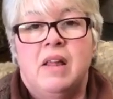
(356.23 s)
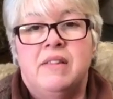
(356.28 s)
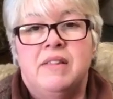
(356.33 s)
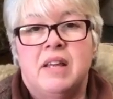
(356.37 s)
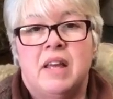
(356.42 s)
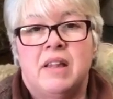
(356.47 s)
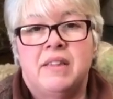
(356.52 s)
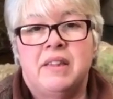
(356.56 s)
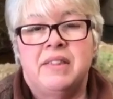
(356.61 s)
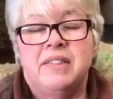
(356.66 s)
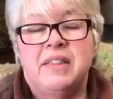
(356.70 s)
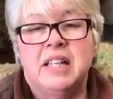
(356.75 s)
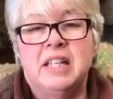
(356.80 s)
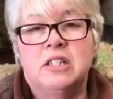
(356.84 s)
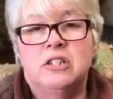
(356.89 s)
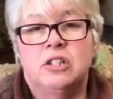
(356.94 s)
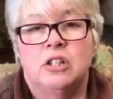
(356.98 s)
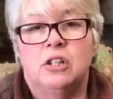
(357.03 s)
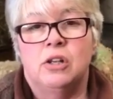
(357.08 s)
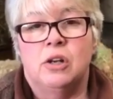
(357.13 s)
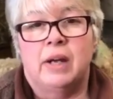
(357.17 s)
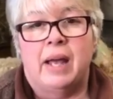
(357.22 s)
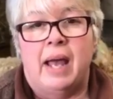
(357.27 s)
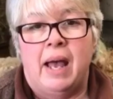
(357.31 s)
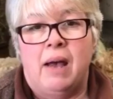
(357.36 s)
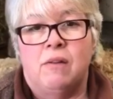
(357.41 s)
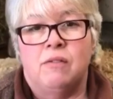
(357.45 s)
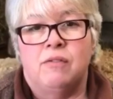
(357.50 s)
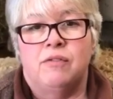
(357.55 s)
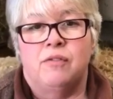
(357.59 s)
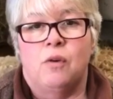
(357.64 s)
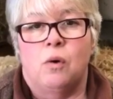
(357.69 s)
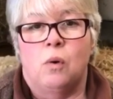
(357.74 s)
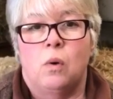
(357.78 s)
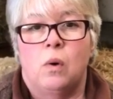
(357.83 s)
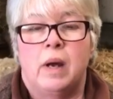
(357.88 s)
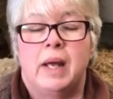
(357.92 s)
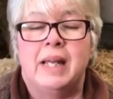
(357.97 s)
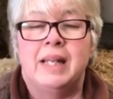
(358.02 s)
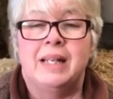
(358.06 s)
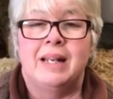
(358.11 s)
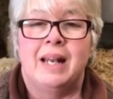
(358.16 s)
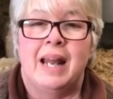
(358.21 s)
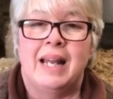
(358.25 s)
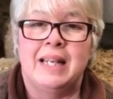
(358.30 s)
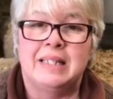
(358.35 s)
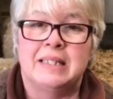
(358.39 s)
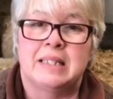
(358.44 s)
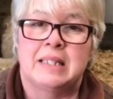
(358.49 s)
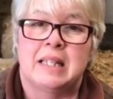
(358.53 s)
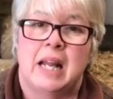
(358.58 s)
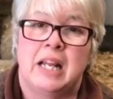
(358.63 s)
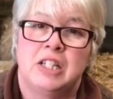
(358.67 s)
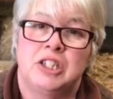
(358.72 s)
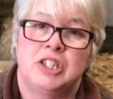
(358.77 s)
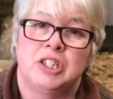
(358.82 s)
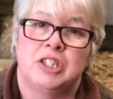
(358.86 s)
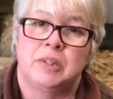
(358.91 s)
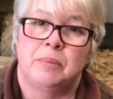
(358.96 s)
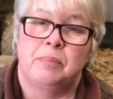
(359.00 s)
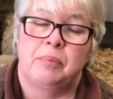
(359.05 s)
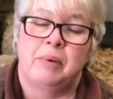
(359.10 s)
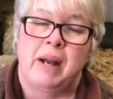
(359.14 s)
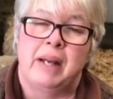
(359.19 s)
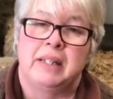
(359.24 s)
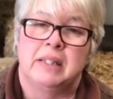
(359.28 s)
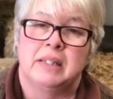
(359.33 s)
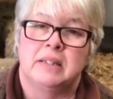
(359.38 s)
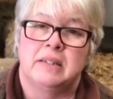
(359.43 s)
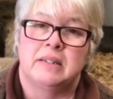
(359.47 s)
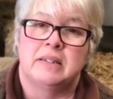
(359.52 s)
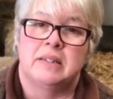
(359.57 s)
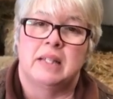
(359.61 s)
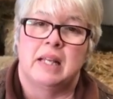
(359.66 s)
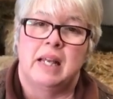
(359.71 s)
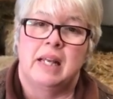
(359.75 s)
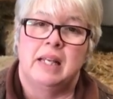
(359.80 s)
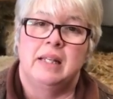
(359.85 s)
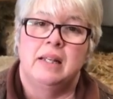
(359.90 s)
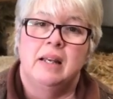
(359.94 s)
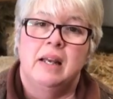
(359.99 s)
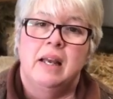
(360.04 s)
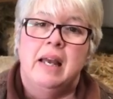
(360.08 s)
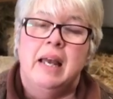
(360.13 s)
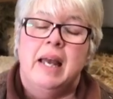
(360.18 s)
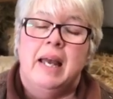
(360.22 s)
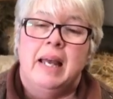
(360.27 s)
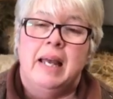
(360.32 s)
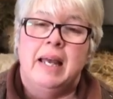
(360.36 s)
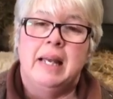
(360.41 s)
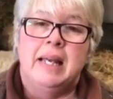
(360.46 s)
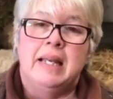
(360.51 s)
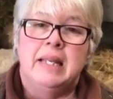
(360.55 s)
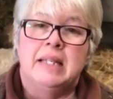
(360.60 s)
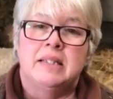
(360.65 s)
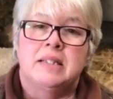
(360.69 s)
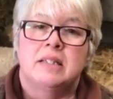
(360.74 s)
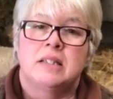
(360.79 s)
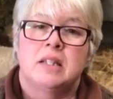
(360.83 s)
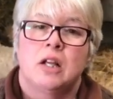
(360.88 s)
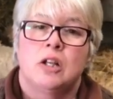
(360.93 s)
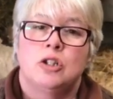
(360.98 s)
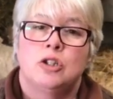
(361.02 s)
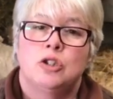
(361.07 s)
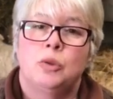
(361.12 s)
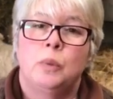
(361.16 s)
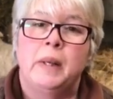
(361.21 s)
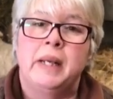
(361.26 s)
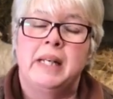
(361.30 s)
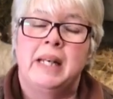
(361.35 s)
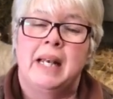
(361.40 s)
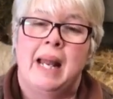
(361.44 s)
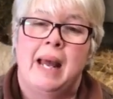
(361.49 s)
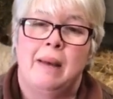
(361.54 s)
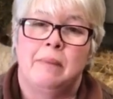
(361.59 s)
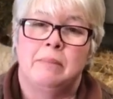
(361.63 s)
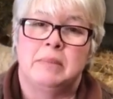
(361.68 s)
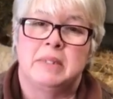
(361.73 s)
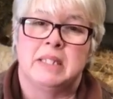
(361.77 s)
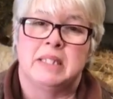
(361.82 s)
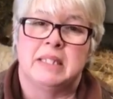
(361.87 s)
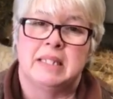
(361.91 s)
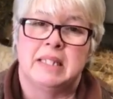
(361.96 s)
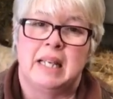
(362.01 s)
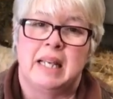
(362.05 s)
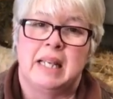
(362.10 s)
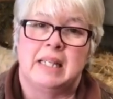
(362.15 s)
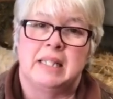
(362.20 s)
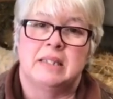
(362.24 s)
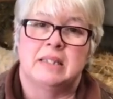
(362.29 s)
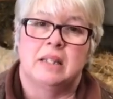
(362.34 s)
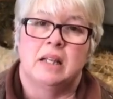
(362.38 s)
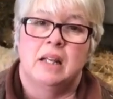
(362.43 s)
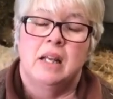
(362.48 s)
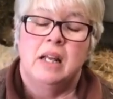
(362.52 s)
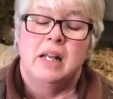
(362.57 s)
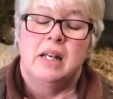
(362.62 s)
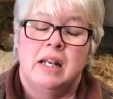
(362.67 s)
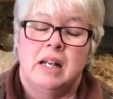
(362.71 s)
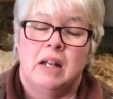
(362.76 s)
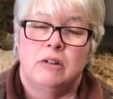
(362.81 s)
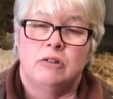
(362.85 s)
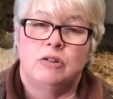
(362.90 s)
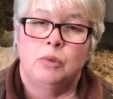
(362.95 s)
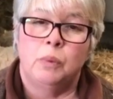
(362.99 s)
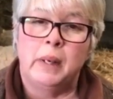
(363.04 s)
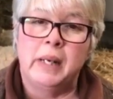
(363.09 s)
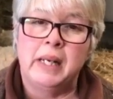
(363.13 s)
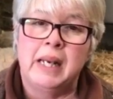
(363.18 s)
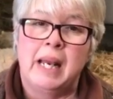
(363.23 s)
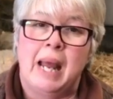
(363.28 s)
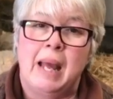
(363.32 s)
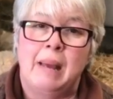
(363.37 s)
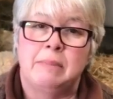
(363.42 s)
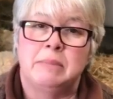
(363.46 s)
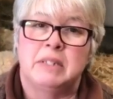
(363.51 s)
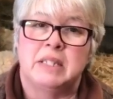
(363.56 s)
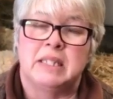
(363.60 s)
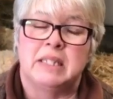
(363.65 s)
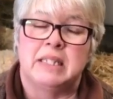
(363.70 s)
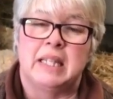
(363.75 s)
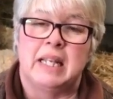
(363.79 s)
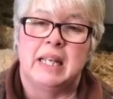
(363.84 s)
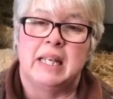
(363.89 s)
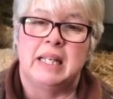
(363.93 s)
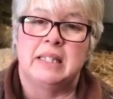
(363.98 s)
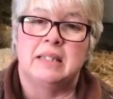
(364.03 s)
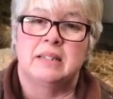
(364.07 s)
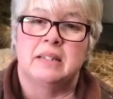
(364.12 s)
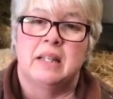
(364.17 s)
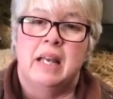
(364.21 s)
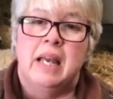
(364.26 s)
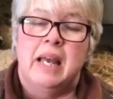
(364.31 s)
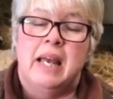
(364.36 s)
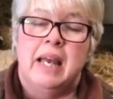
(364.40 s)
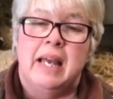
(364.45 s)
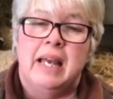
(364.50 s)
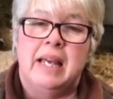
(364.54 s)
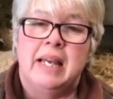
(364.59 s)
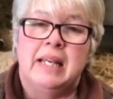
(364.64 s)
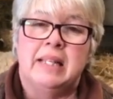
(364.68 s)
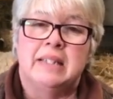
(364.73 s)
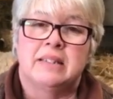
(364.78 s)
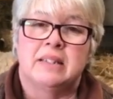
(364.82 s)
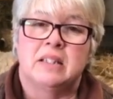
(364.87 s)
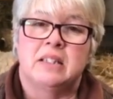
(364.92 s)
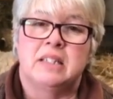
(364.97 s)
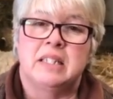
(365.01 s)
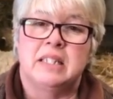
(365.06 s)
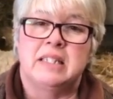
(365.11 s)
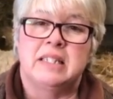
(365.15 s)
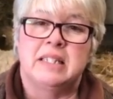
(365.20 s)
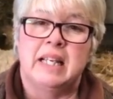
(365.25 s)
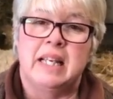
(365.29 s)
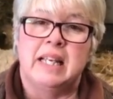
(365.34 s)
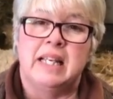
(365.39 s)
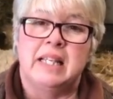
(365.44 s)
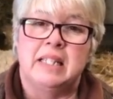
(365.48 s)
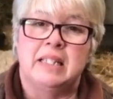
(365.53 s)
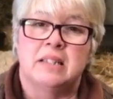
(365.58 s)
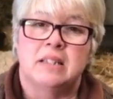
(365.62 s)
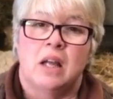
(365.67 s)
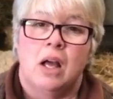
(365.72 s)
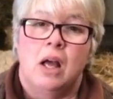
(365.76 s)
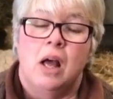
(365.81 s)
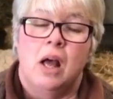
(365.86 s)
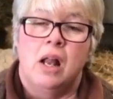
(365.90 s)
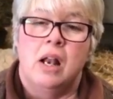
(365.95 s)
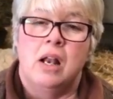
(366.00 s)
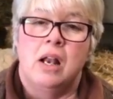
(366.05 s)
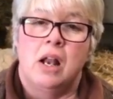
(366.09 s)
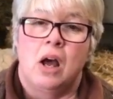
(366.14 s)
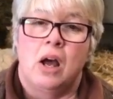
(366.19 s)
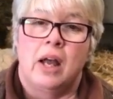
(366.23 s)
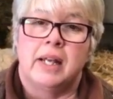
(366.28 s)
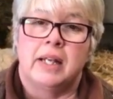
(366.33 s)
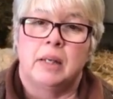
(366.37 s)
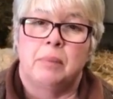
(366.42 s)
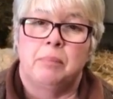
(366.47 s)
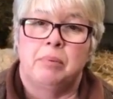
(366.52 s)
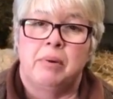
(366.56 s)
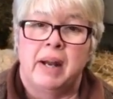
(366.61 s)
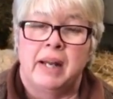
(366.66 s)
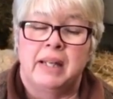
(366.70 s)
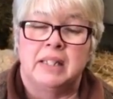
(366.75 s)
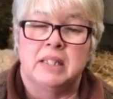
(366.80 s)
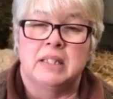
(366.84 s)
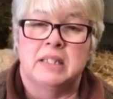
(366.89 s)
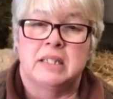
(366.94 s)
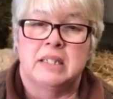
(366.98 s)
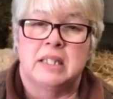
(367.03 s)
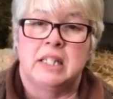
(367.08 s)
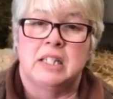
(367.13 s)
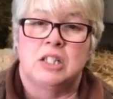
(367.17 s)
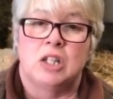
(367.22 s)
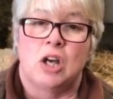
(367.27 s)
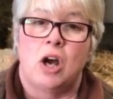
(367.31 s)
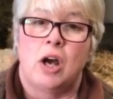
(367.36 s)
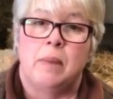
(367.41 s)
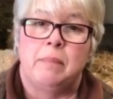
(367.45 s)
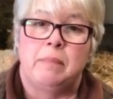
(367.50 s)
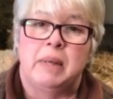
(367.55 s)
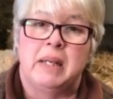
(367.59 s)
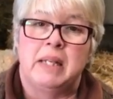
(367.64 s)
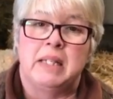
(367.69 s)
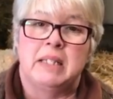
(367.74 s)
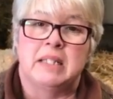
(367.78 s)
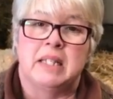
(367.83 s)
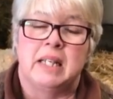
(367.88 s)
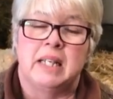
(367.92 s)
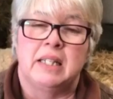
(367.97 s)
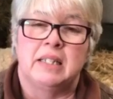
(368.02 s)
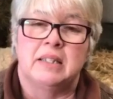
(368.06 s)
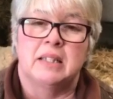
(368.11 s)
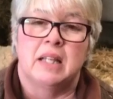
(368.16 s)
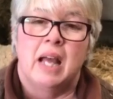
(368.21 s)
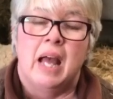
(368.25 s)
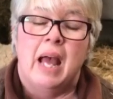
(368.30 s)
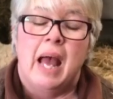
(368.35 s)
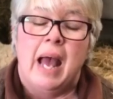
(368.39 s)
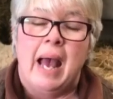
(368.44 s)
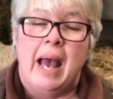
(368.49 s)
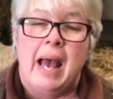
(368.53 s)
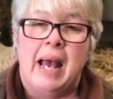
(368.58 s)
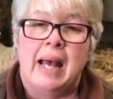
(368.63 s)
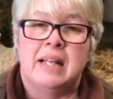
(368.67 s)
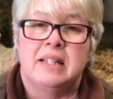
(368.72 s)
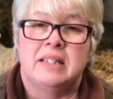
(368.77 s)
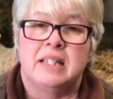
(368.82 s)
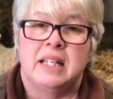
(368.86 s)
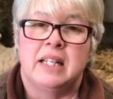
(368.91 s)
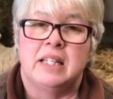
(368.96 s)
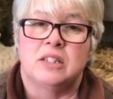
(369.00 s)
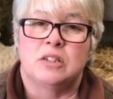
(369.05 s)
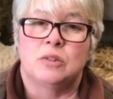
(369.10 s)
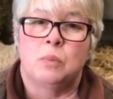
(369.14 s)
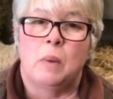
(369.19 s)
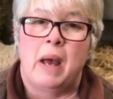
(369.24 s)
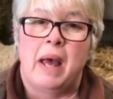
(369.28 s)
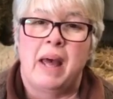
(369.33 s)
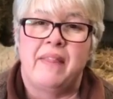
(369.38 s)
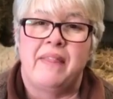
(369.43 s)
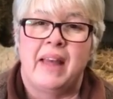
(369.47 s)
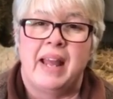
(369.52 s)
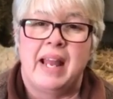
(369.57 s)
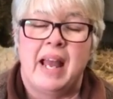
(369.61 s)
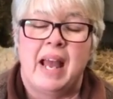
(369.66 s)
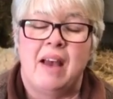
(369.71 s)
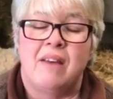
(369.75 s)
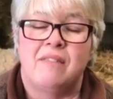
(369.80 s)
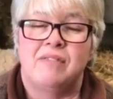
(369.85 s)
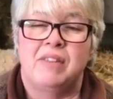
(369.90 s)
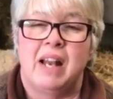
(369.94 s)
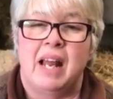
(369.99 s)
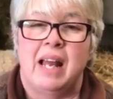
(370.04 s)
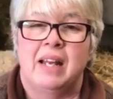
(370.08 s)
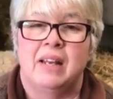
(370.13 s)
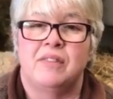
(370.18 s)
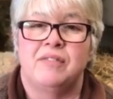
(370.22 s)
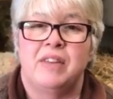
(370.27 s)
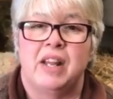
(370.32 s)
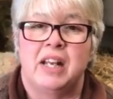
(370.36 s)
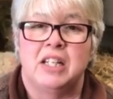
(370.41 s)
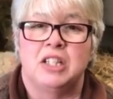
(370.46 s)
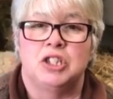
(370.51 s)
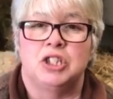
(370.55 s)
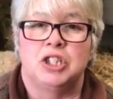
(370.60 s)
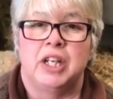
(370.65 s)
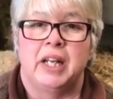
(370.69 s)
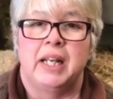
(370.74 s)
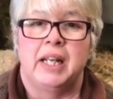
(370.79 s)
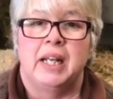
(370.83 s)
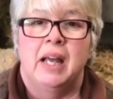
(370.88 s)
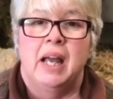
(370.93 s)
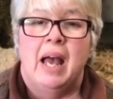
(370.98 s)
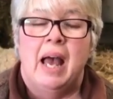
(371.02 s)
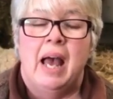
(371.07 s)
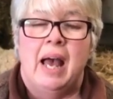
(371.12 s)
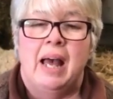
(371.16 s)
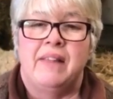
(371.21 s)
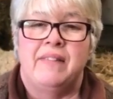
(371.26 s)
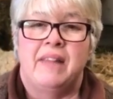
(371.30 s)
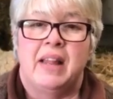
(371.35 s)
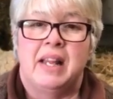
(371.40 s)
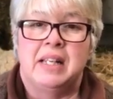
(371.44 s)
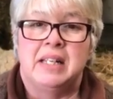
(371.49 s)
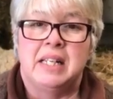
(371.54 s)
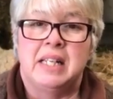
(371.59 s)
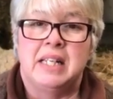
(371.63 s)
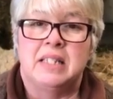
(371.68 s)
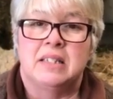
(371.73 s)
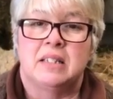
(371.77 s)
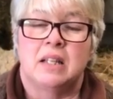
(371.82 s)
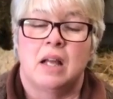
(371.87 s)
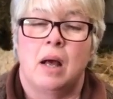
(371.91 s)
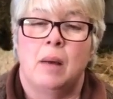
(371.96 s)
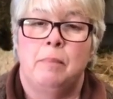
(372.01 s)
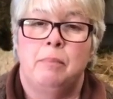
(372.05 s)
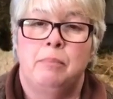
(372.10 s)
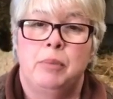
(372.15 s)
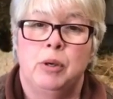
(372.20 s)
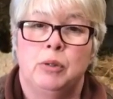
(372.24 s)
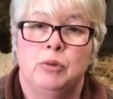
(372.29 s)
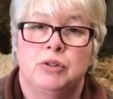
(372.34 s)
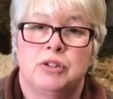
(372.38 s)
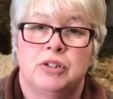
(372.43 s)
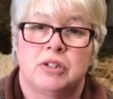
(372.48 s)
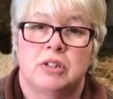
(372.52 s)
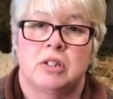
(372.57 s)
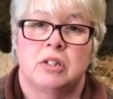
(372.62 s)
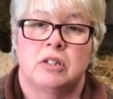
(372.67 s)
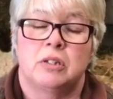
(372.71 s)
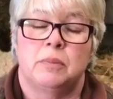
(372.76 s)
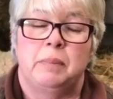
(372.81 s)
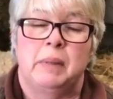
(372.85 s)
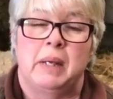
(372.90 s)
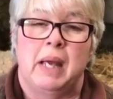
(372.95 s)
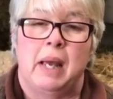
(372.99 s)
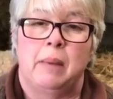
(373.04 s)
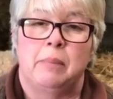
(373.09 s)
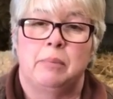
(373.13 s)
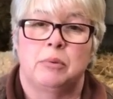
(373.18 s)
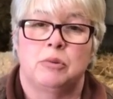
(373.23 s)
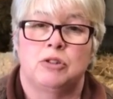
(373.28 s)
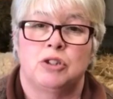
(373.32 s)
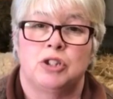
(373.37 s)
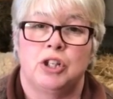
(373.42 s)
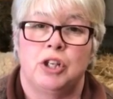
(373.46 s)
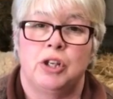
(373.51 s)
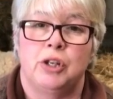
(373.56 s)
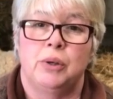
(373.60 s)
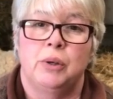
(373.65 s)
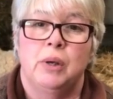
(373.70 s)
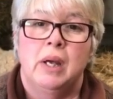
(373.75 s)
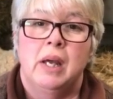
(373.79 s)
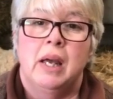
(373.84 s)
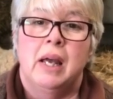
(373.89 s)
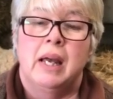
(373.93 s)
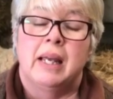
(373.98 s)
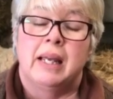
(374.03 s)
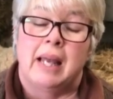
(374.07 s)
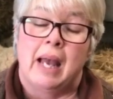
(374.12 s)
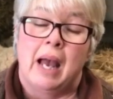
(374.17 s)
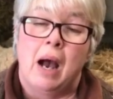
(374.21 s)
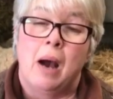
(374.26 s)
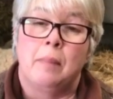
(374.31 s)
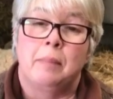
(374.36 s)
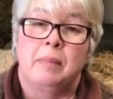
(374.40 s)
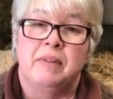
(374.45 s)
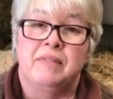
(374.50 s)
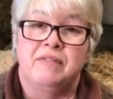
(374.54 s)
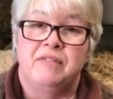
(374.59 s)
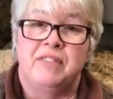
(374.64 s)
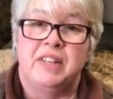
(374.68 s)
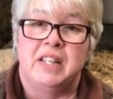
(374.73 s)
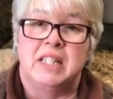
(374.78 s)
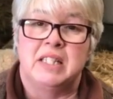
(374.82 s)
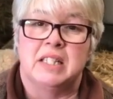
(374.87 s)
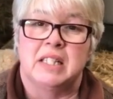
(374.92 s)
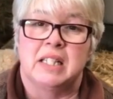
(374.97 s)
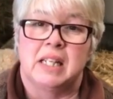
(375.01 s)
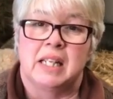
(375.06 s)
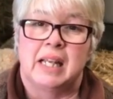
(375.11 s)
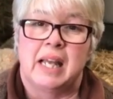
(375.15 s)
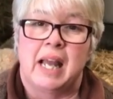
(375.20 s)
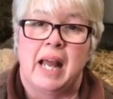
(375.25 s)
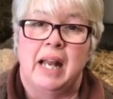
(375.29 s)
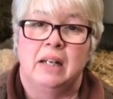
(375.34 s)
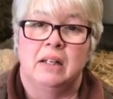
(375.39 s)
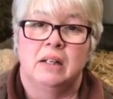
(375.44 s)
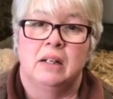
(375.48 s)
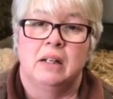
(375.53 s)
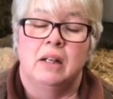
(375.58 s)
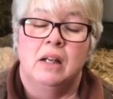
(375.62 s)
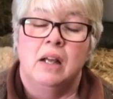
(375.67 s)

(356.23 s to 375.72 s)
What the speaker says: The other thing to look out for in late stages of pregnancy is twin lamb disease. Now, twin lamb disease is a disease like pregnancy diabetes, and it's where they have lack of energy and they need a boost to be able to get up and feeding again.